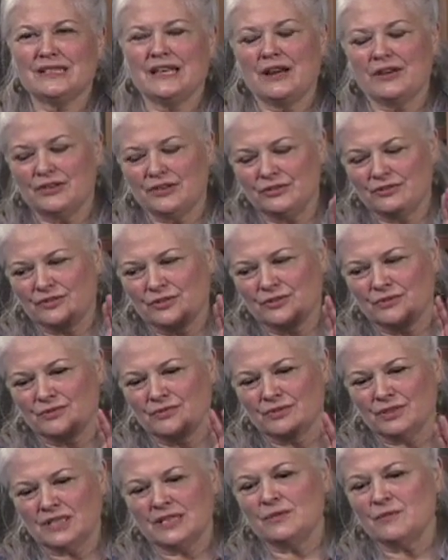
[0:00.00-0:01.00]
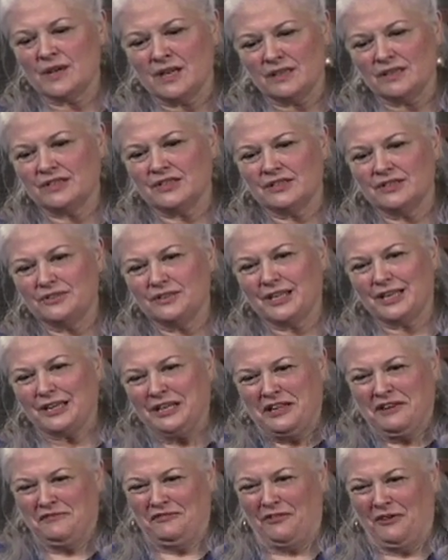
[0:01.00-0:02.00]
Now, you do really well until you
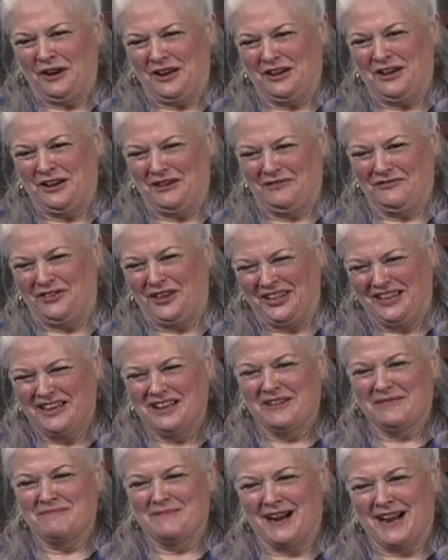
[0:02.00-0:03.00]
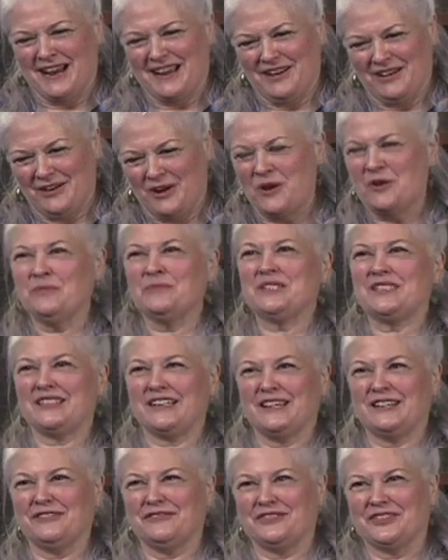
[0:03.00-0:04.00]
get in front of my home
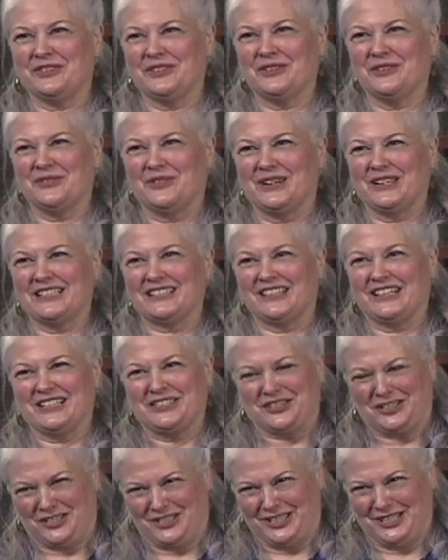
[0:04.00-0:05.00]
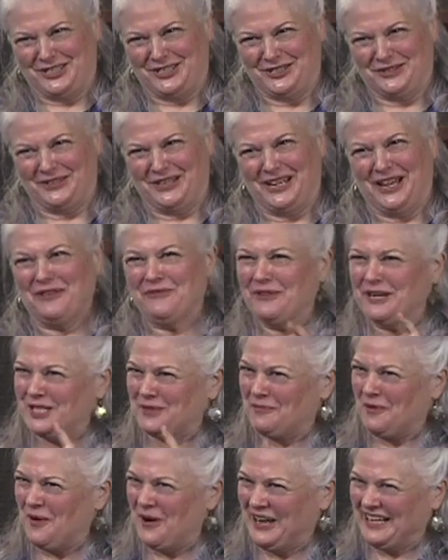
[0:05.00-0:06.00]
state of Illinois legislature, at
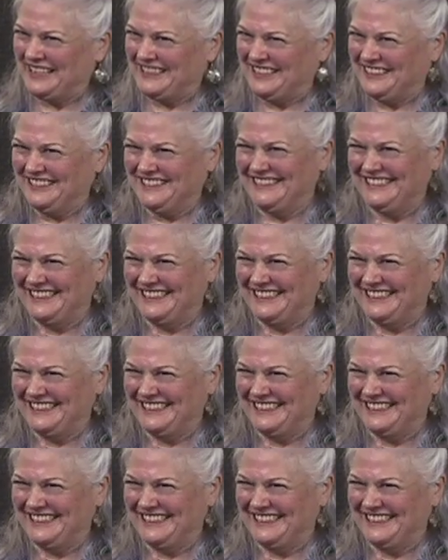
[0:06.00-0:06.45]
which point